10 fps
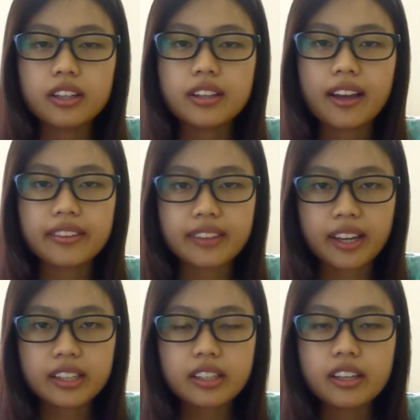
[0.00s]
At
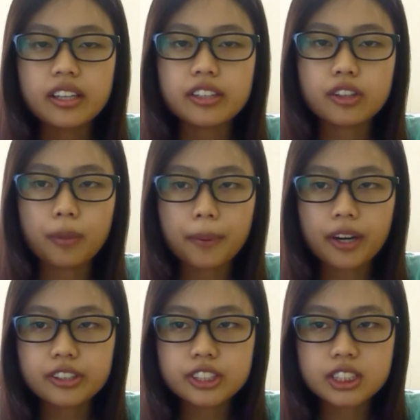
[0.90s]
night, in
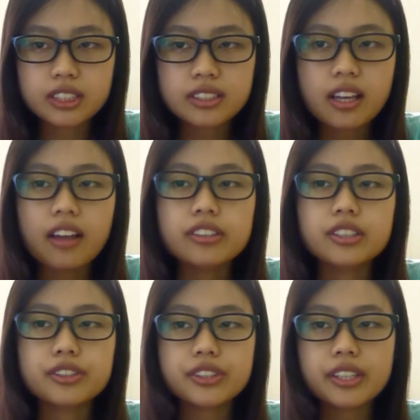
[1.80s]
comparison, the
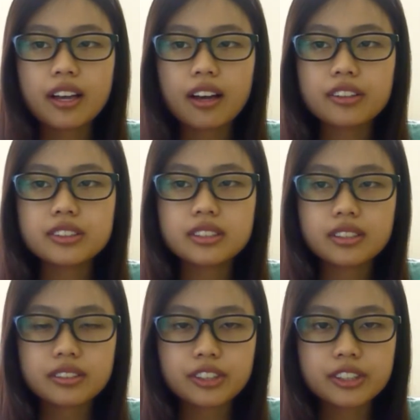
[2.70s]
tree house
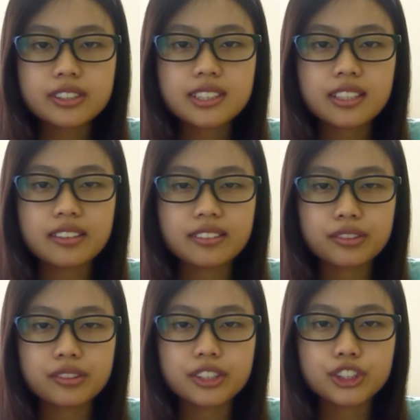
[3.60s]
turns
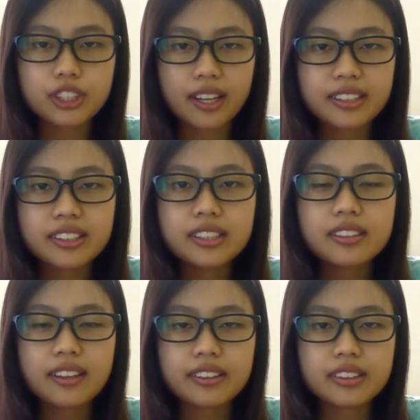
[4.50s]
into a shining
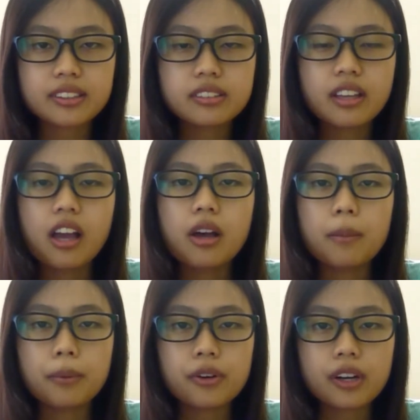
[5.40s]
lantern
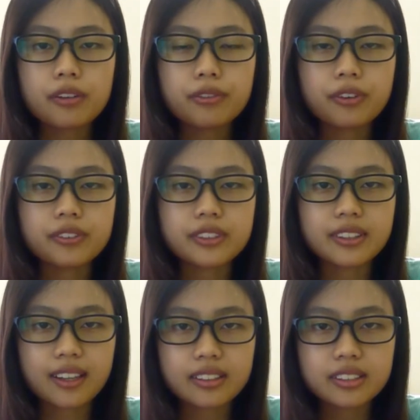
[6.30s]
put out from the
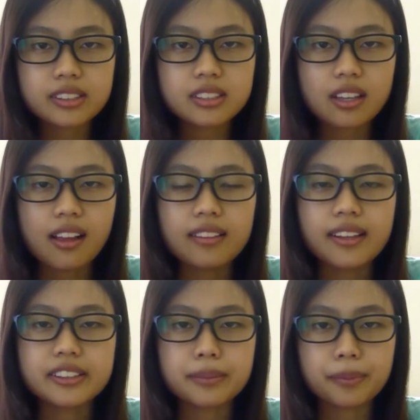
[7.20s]
darkness like
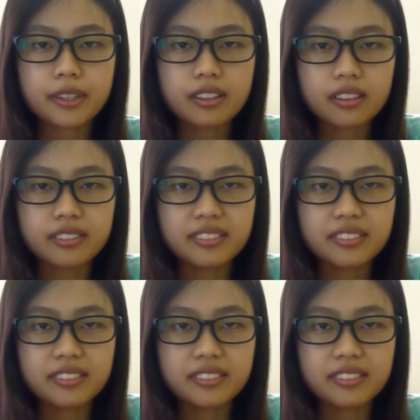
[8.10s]
a beacon.